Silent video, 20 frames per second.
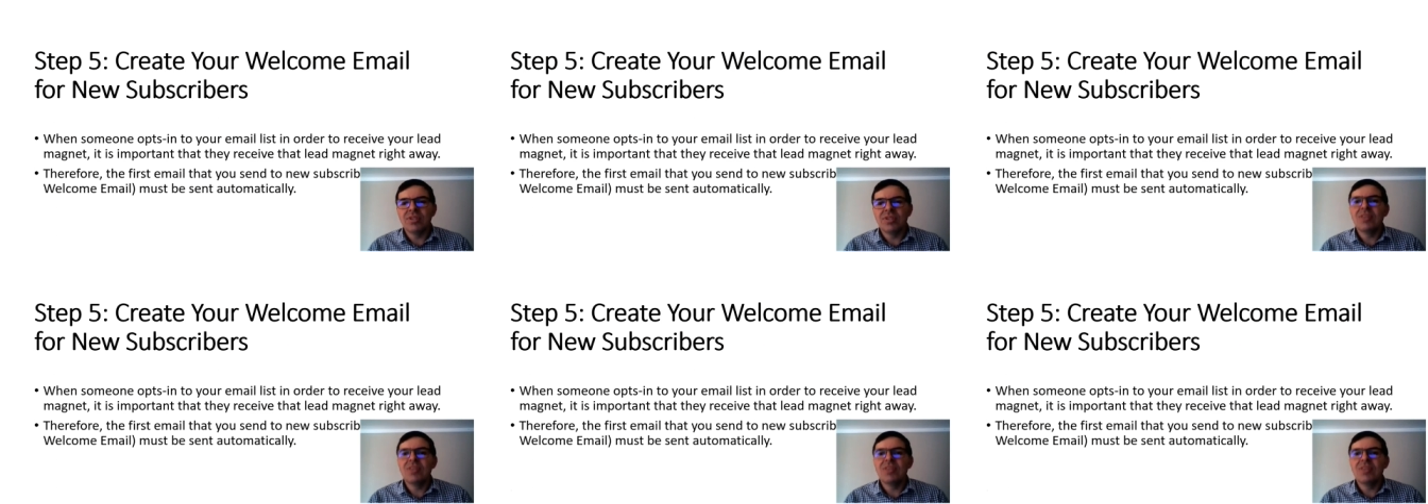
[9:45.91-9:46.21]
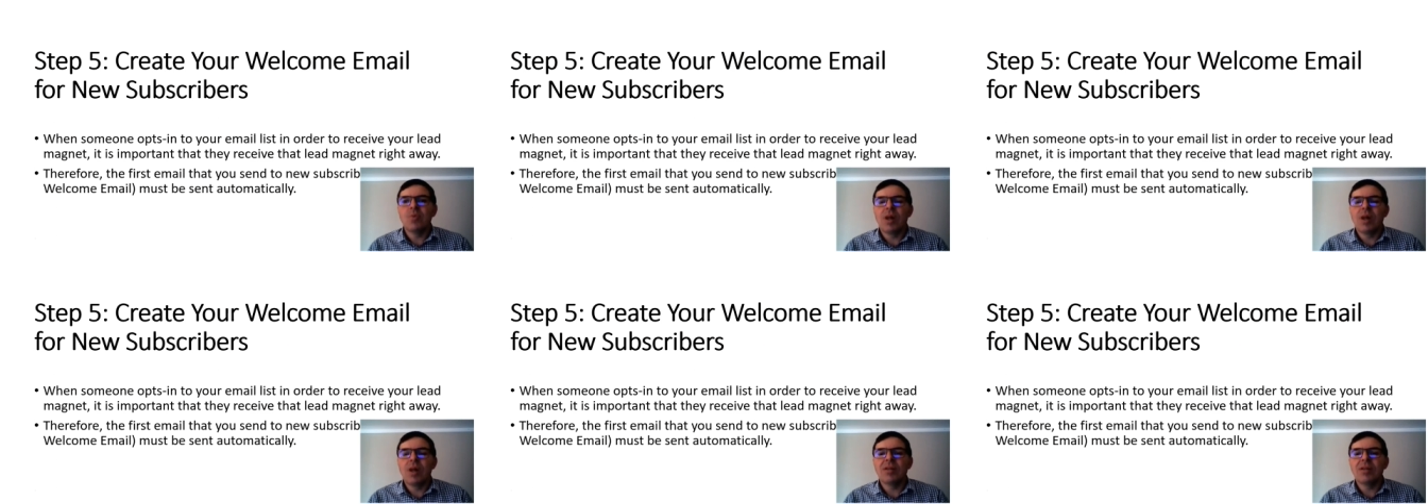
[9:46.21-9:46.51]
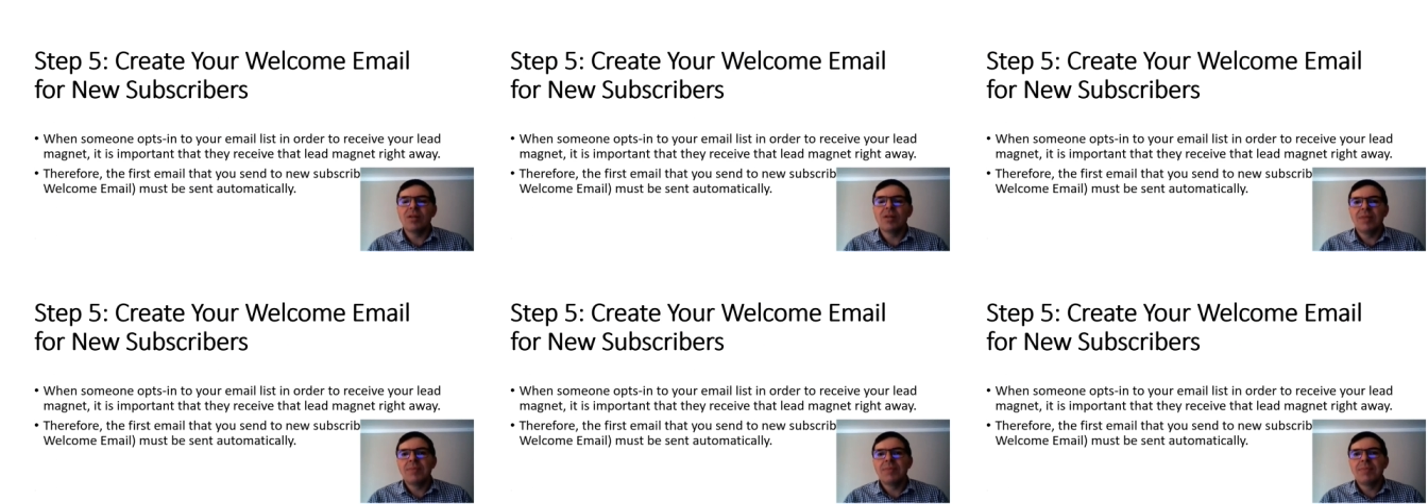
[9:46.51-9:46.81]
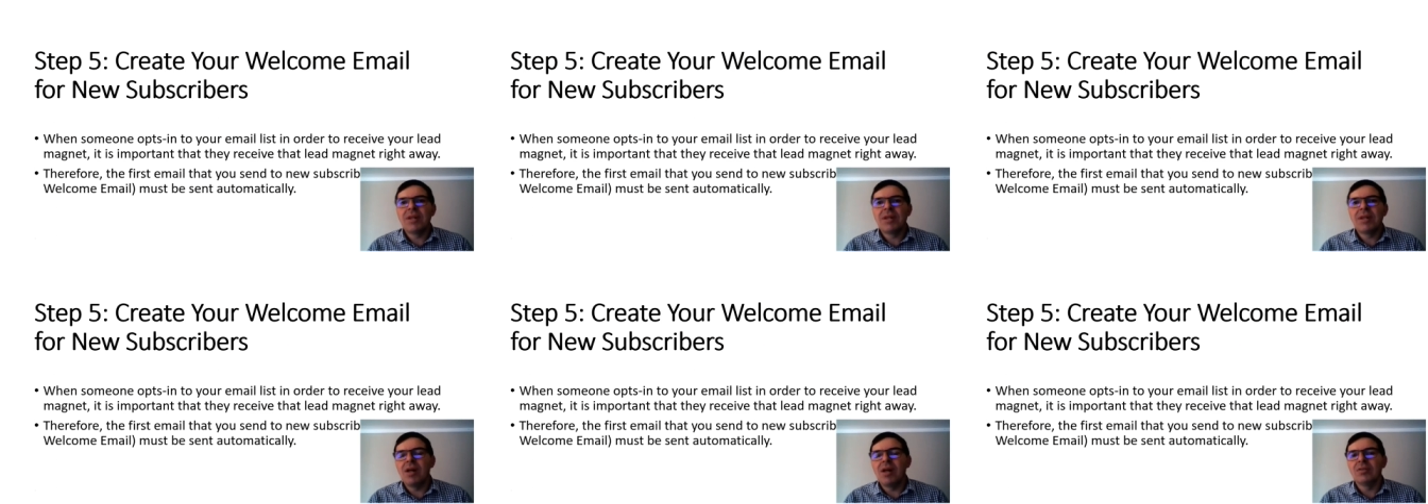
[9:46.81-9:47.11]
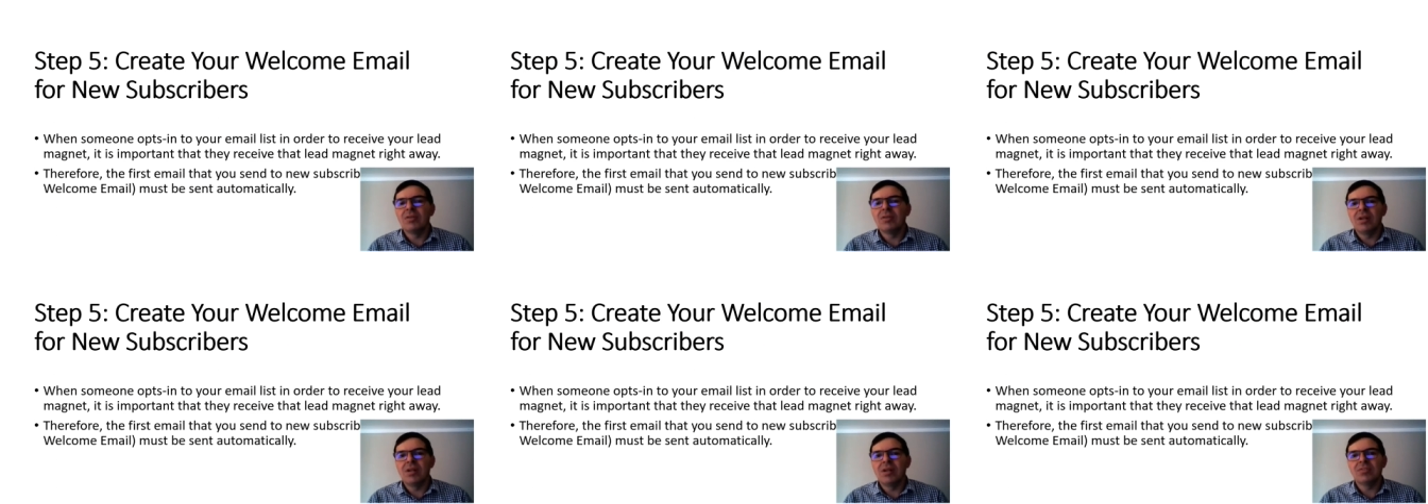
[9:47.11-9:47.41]
in the welcome email,
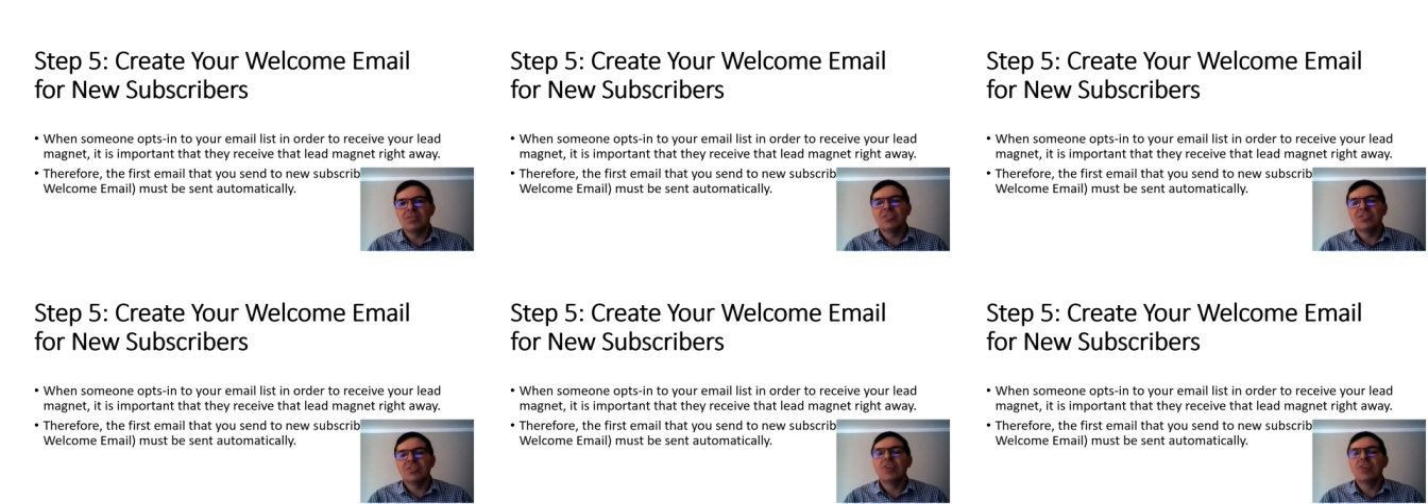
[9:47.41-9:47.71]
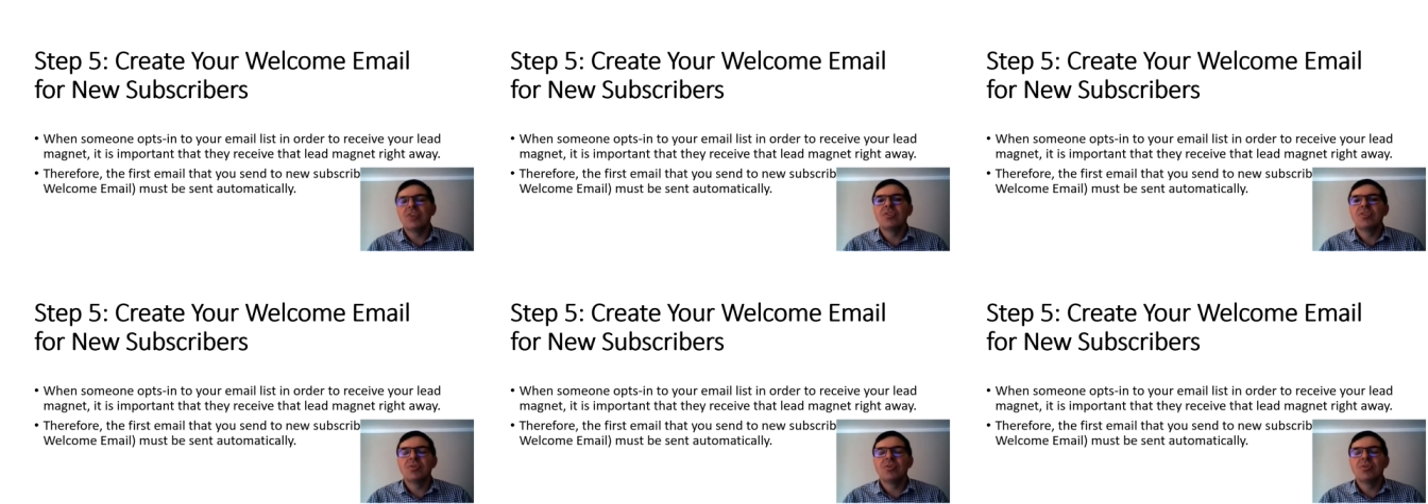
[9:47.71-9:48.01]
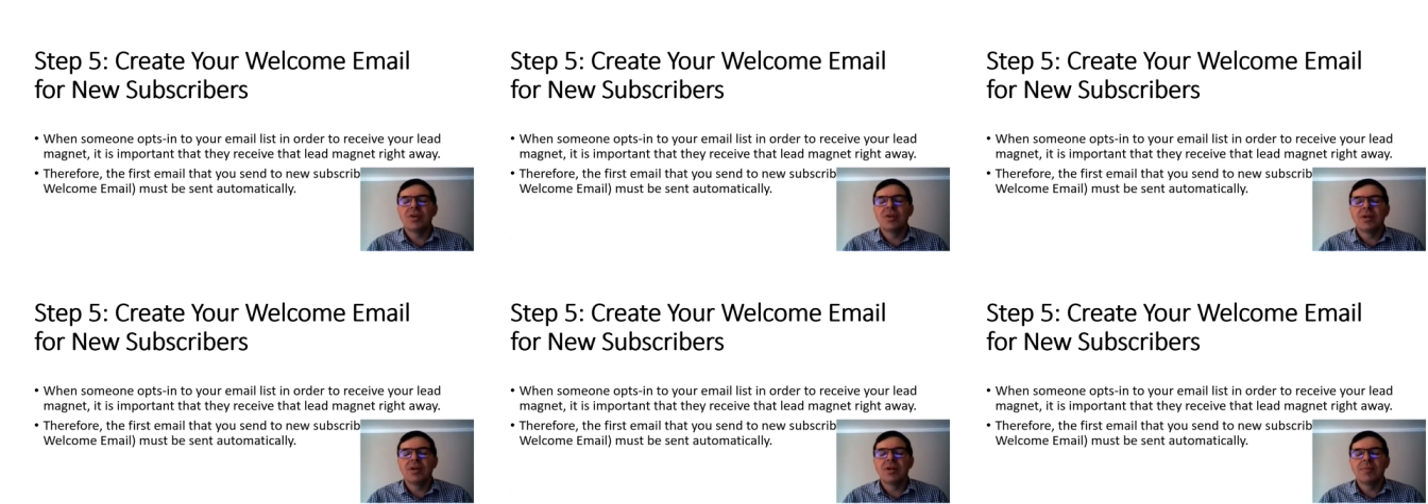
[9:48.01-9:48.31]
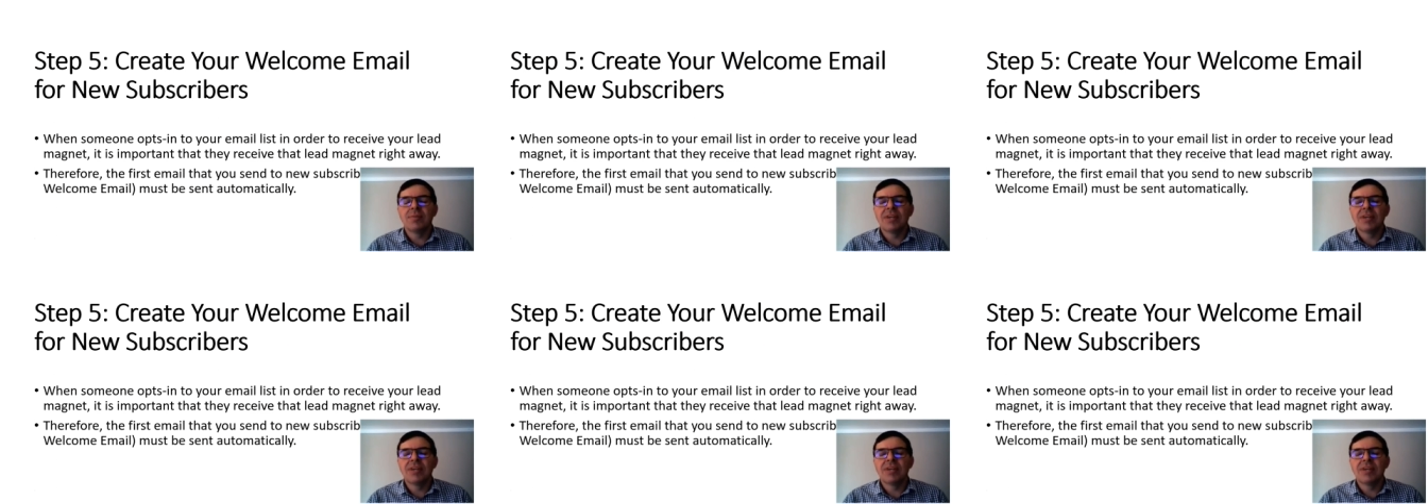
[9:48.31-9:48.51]
I'll, I'll show you um,